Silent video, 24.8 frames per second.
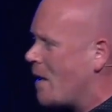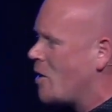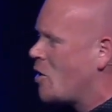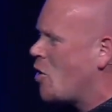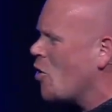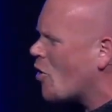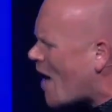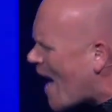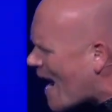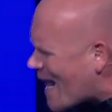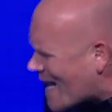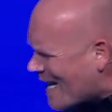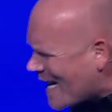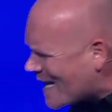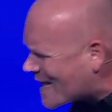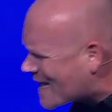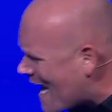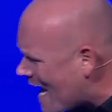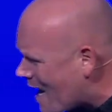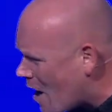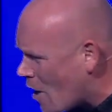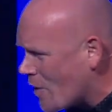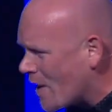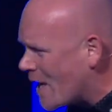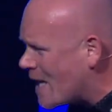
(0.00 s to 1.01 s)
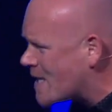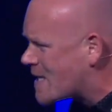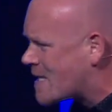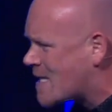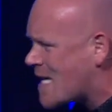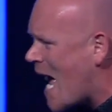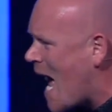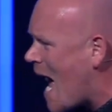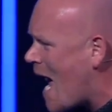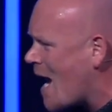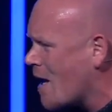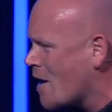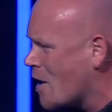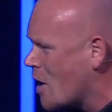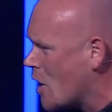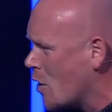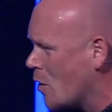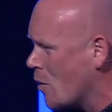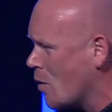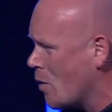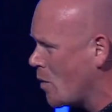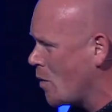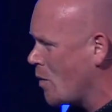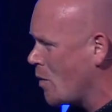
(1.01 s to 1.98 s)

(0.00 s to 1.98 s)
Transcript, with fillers: You got to get that on the inside of you.